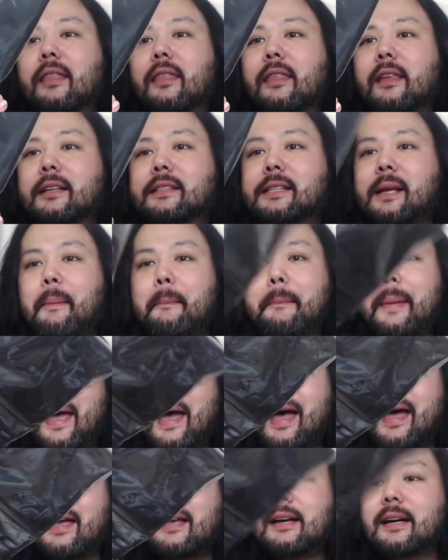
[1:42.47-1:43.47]
this
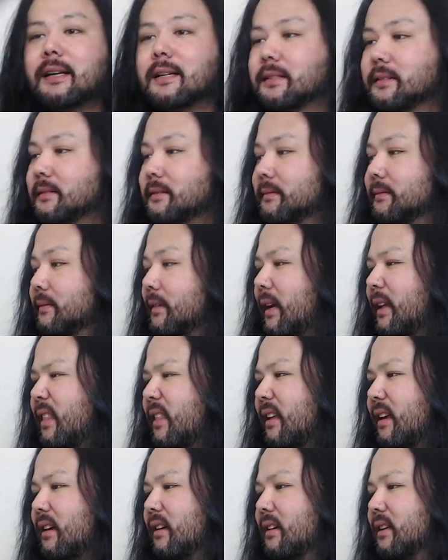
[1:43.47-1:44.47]
bag, I
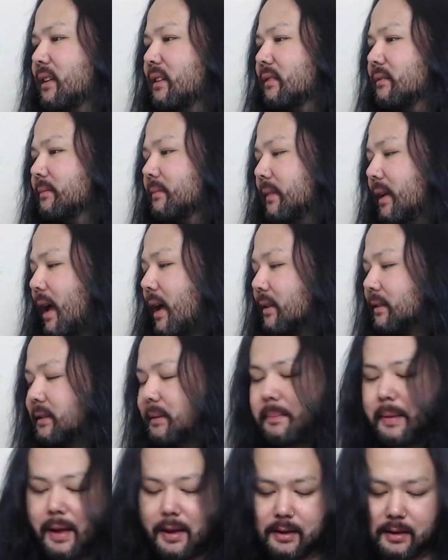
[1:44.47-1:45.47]
think. Yeah, it's a
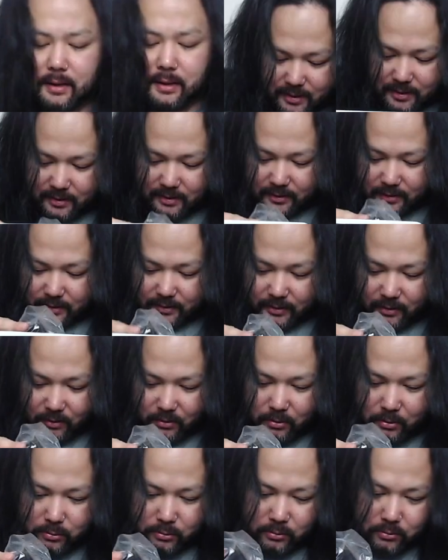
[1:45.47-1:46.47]
bag.
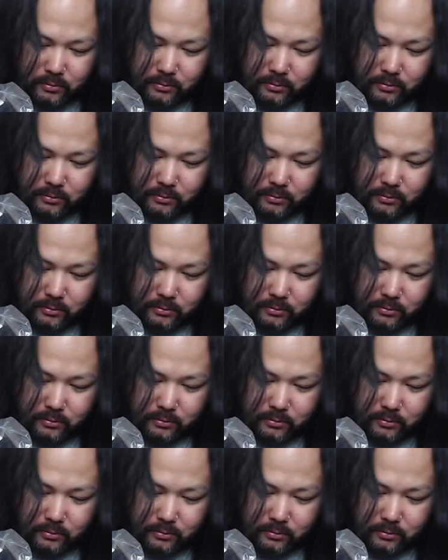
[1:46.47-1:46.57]
Oh.